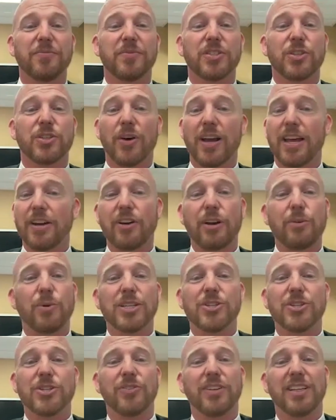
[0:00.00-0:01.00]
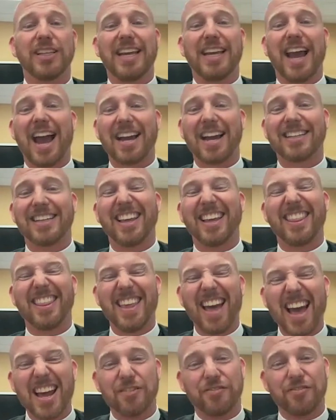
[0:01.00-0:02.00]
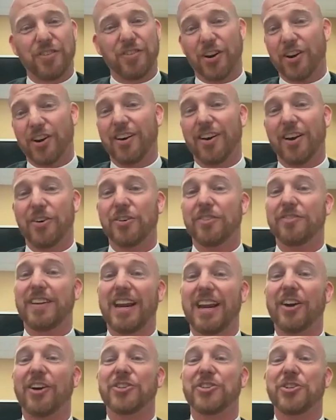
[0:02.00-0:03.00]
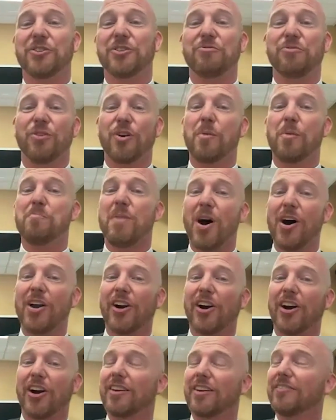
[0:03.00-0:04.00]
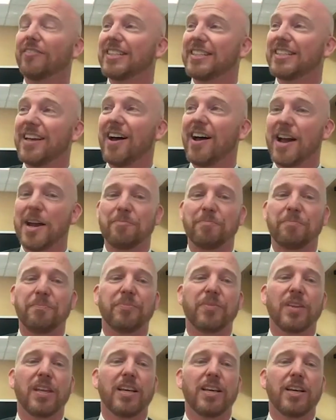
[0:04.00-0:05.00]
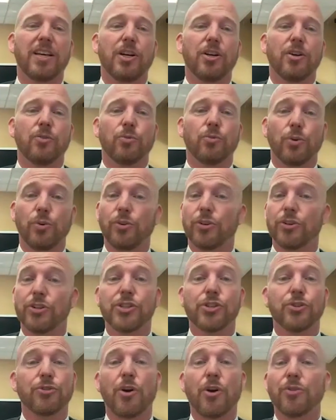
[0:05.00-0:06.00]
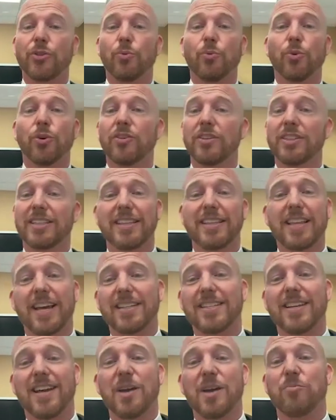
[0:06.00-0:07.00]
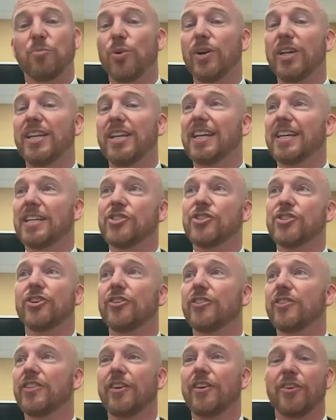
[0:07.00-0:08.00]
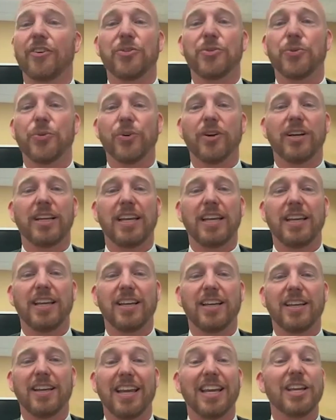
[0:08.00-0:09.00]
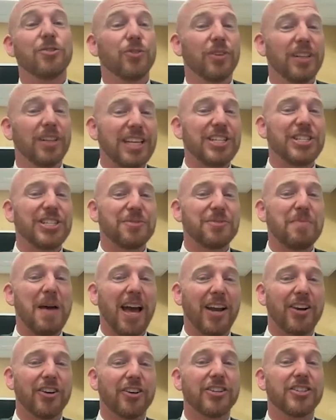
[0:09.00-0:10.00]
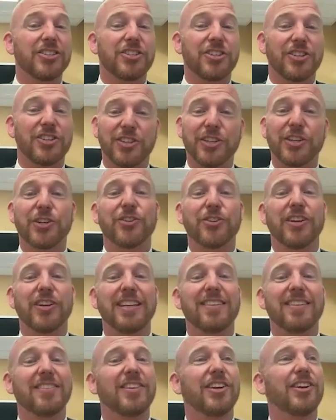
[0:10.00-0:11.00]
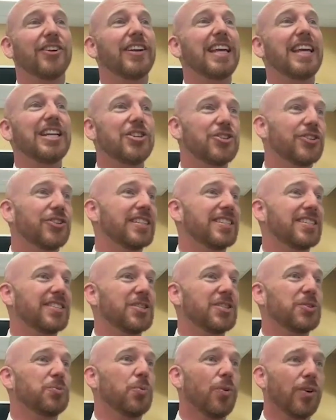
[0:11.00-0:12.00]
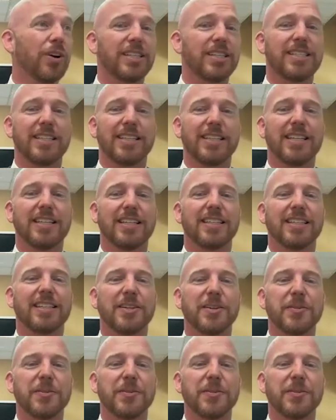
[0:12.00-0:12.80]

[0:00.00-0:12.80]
So Henry wasn't really acting that far out of character for a monarch of the time. Rulers throughout the world at that time would exert their authority in religious matters to the degree that their interests warranted it.